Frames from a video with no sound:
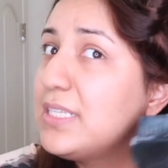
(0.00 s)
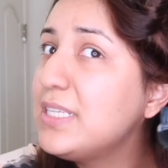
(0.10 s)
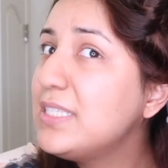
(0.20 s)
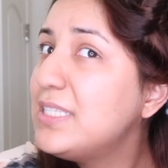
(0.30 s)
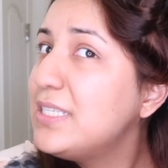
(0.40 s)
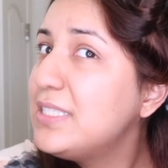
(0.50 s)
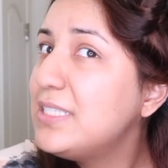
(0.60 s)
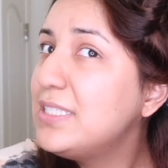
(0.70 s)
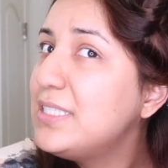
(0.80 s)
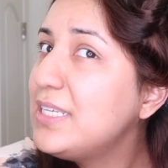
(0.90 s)

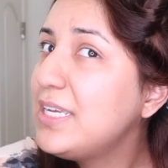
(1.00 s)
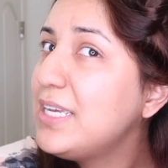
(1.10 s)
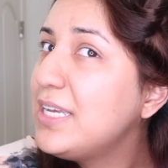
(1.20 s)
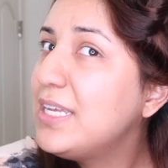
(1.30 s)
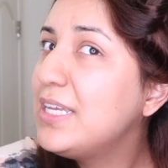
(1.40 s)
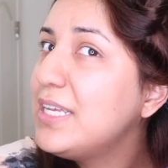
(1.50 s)
consistency